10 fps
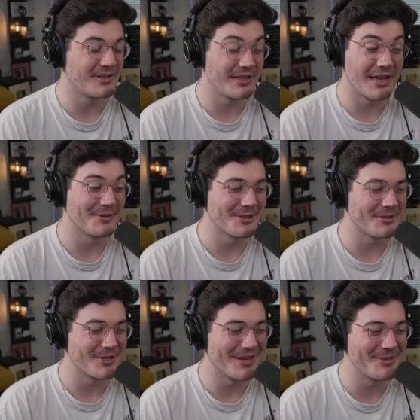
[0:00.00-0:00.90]
announcing the
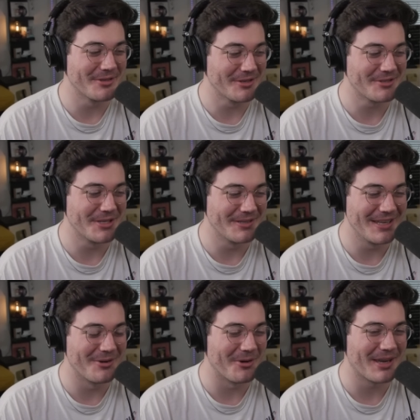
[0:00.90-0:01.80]
change, and I just said
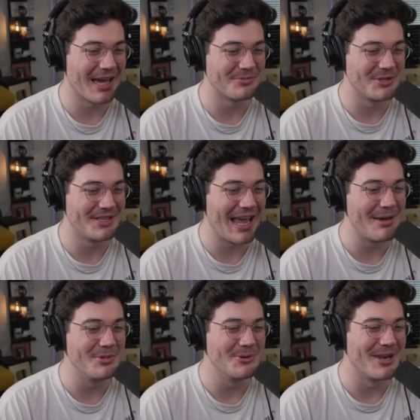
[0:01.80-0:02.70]
in all caps,
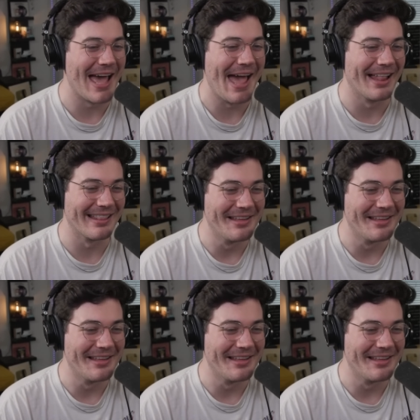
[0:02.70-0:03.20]
"Damn you to hell."